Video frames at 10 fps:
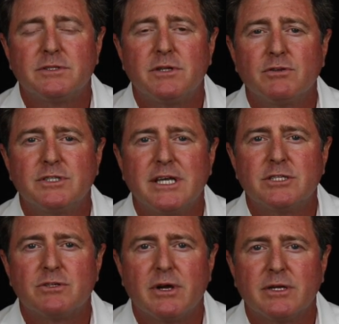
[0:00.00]
there's no
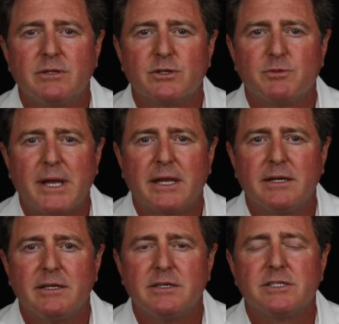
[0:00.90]
sense trying to expand
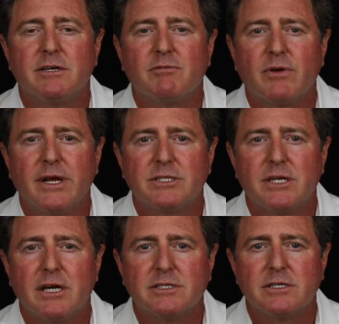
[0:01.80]
it and to sell
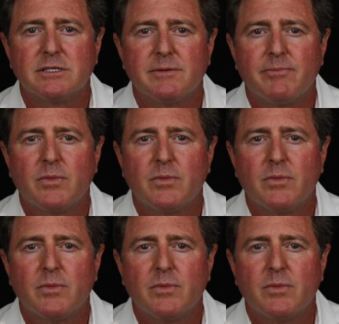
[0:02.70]
franchises.